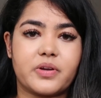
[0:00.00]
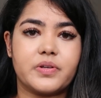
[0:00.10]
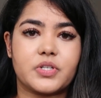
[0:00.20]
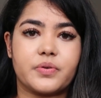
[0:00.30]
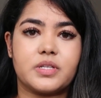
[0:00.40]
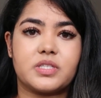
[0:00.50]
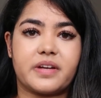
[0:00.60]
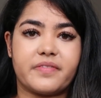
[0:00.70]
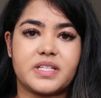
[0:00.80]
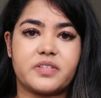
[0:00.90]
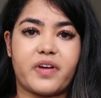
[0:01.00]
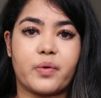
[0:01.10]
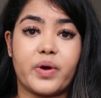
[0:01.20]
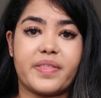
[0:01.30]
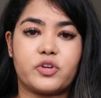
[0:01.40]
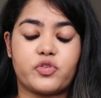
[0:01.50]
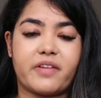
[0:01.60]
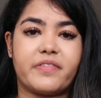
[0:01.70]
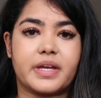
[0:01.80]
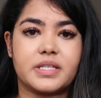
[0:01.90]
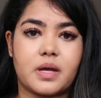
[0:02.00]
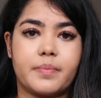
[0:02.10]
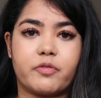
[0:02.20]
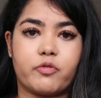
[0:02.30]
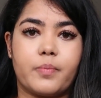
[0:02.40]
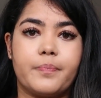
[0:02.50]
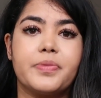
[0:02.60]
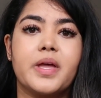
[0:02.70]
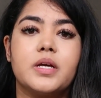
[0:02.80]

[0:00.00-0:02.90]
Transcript: don't do is diversify where their traffic is coming from.